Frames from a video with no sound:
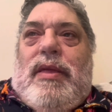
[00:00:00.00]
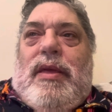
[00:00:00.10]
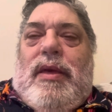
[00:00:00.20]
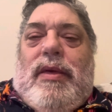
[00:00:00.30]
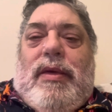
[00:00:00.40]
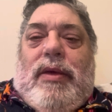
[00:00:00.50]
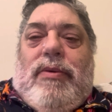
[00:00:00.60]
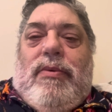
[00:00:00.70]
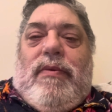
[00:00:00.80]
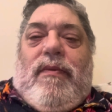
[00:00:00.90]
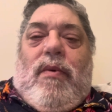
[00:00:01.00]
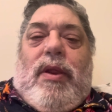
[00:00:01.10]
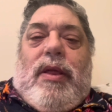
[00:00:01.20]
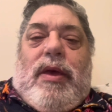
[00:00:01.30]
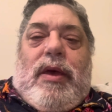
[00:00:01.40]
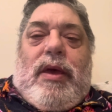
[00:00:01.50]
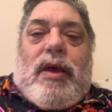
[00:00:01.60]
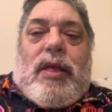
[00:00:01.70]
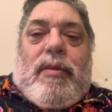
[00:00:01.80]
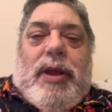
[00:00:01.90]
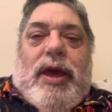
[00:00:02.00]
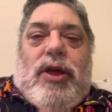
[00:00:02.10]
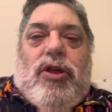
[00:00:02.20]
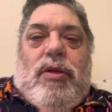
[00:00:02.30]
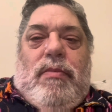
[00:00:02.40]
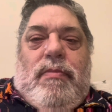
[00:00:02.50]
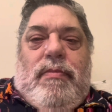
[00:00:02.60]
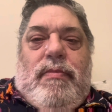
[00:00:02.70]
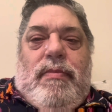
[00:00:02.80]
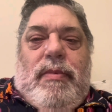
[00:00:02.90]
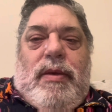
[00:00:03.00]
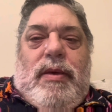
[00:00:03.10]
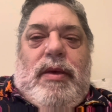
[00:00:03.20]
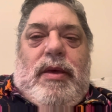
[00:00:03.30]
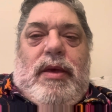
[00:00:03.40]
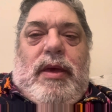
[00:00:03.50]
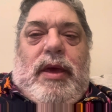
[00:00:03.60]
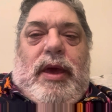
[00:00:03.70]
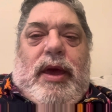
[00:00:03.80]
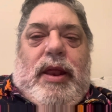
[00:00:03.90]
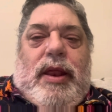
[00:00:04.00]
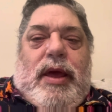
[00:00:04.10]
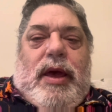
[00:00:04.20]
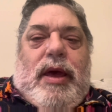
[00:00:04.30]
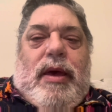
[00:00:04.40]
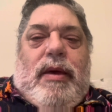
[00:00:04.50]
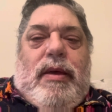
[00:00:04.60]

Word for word: the Sixers avoided a elimination. And uh,